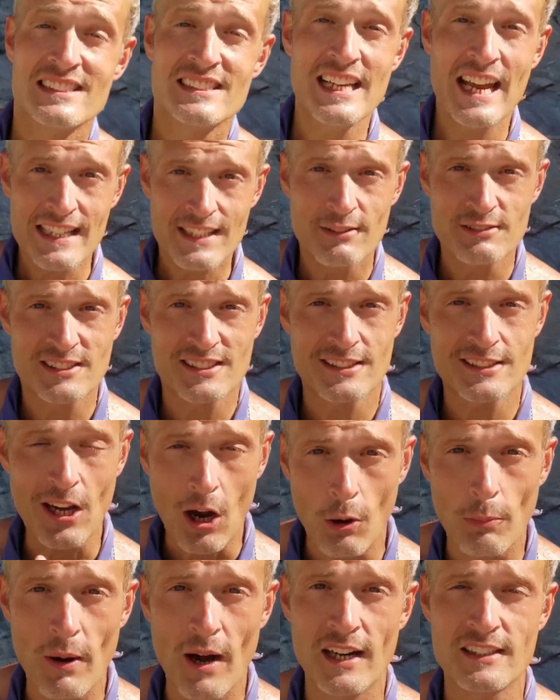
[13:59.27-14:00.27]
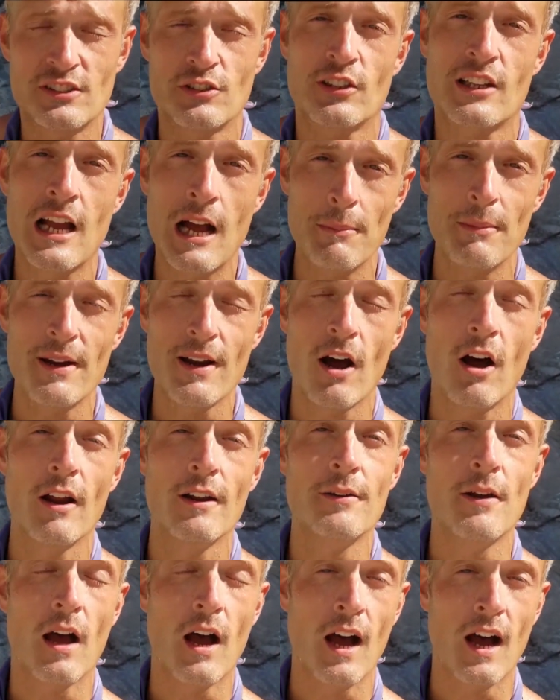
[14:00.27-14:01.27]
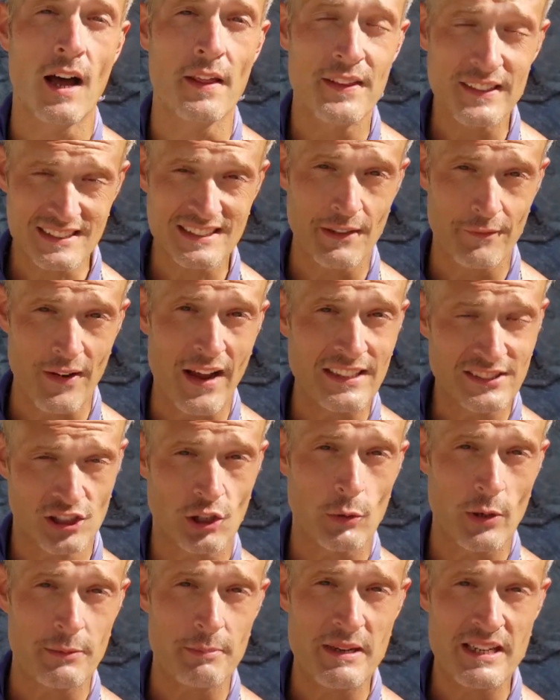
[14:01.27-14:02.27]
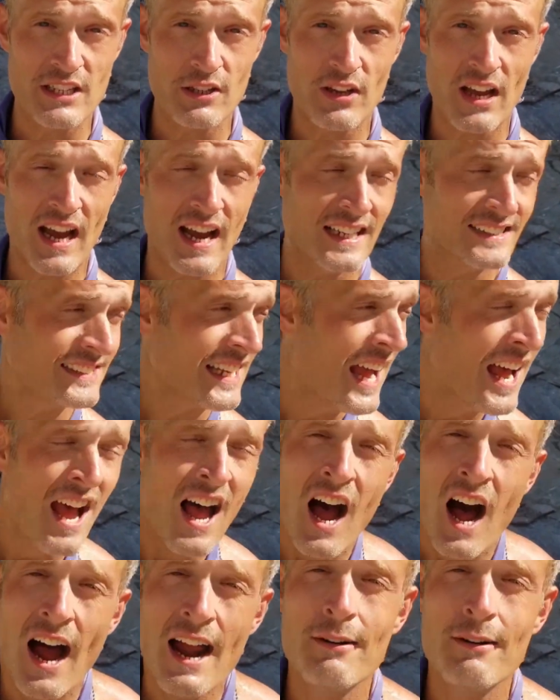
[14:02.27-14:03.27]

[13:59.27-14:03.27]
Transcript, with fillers: thank you so much for coming on uh, this adventure with me, you guys. I